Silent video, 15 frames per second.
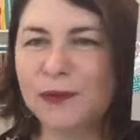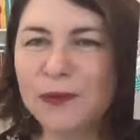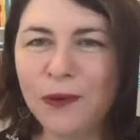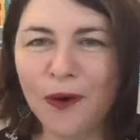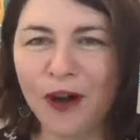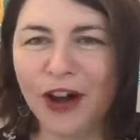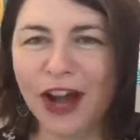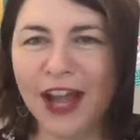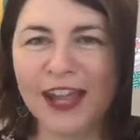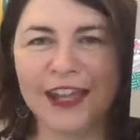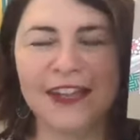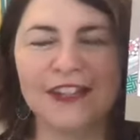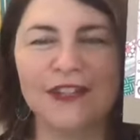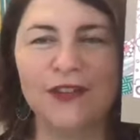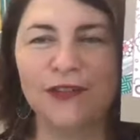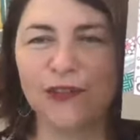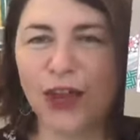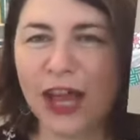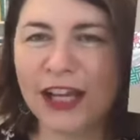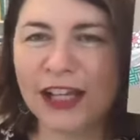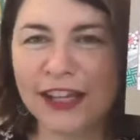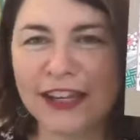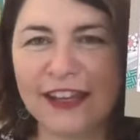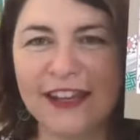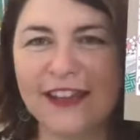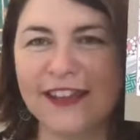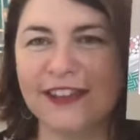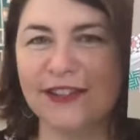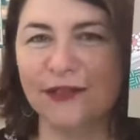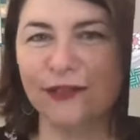Y. It's funky,
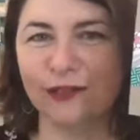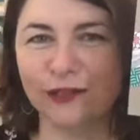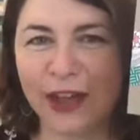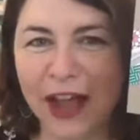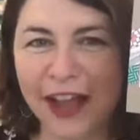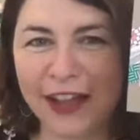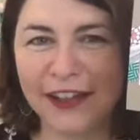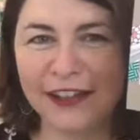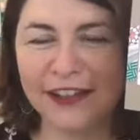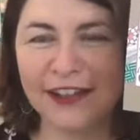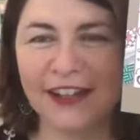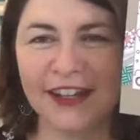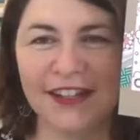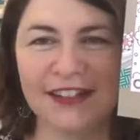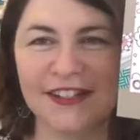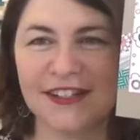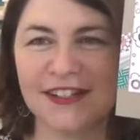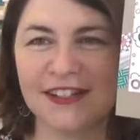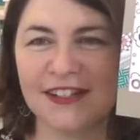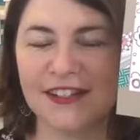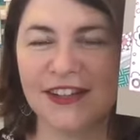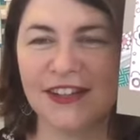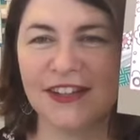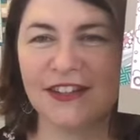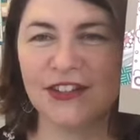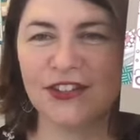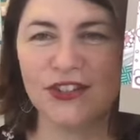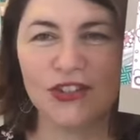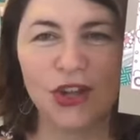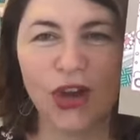it's fun, it's
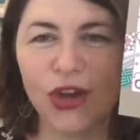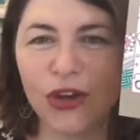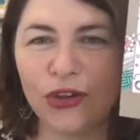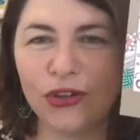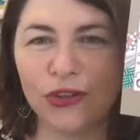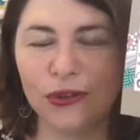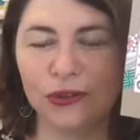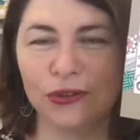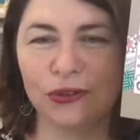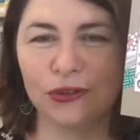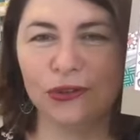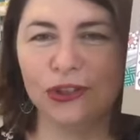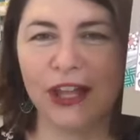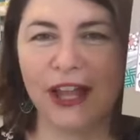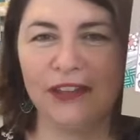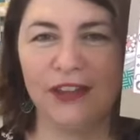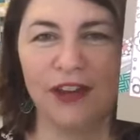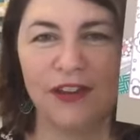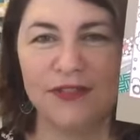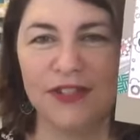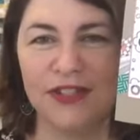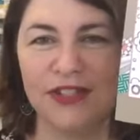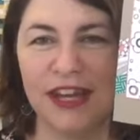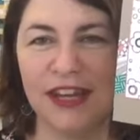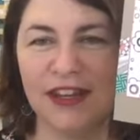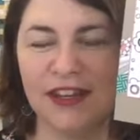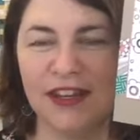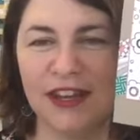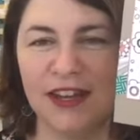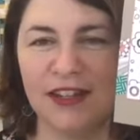so cool. And then I've
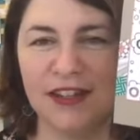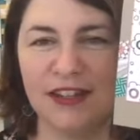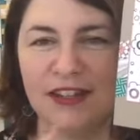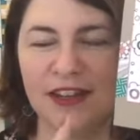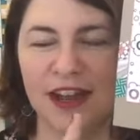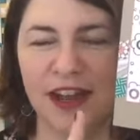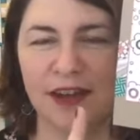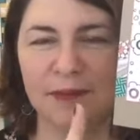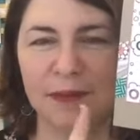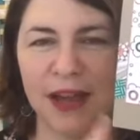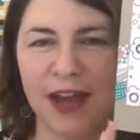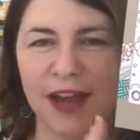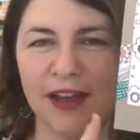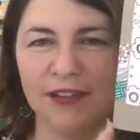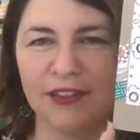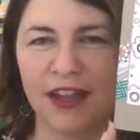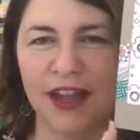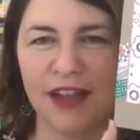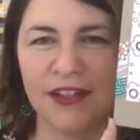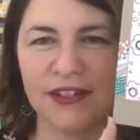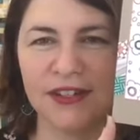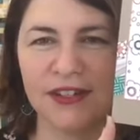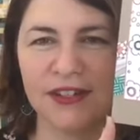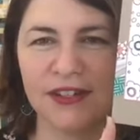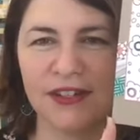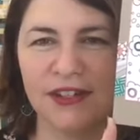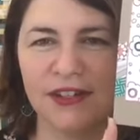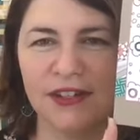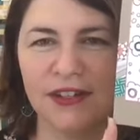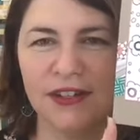seen a card that
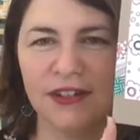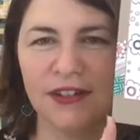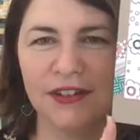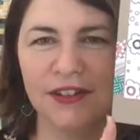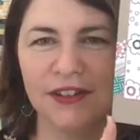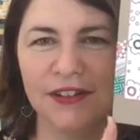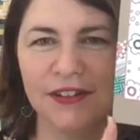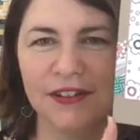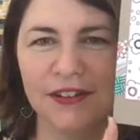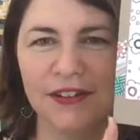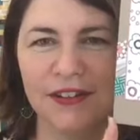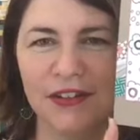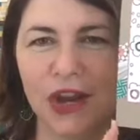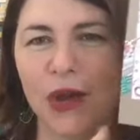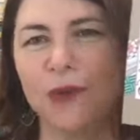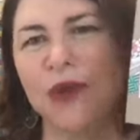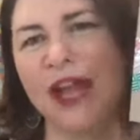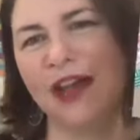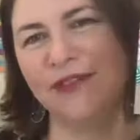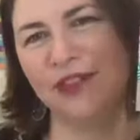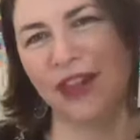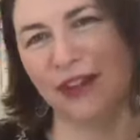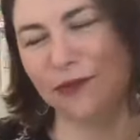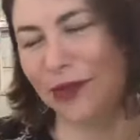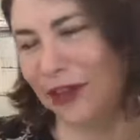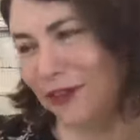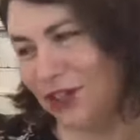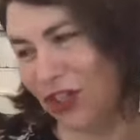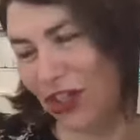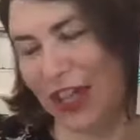No, we have,
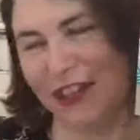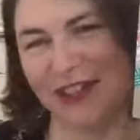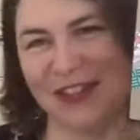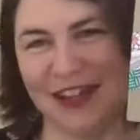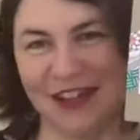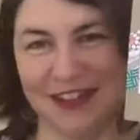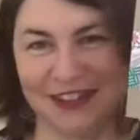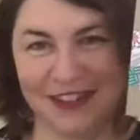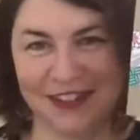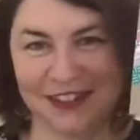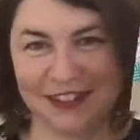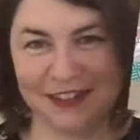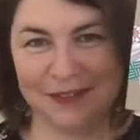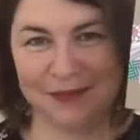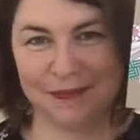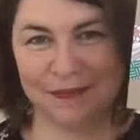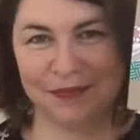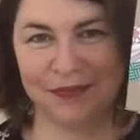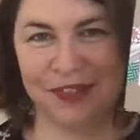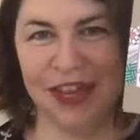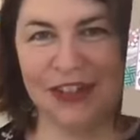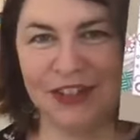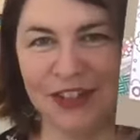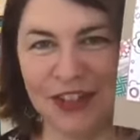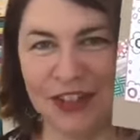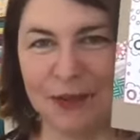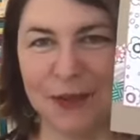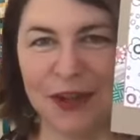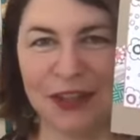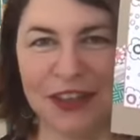we share the desk and
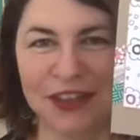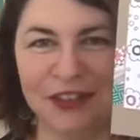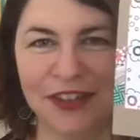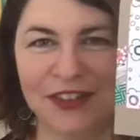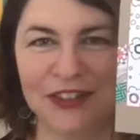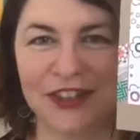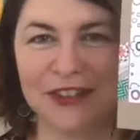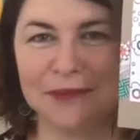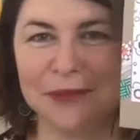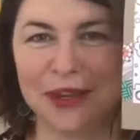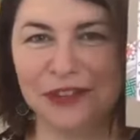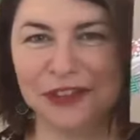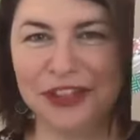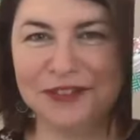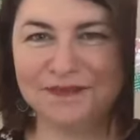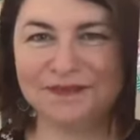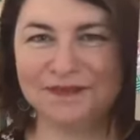just about kill each other, Mary.